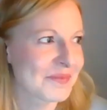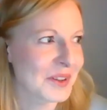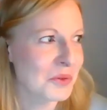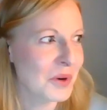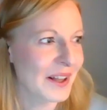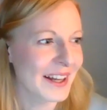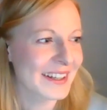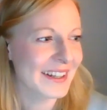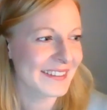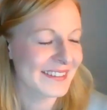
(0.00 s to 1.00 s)
Well, I
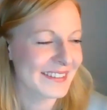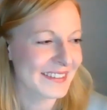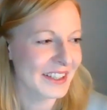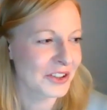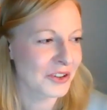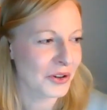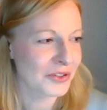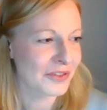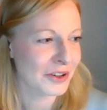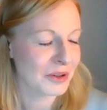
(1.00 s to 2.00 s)
guess, on a
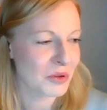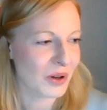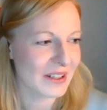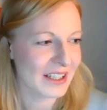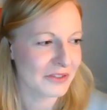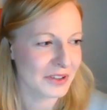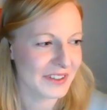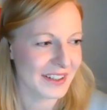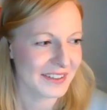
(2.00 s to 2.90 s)
very broad level,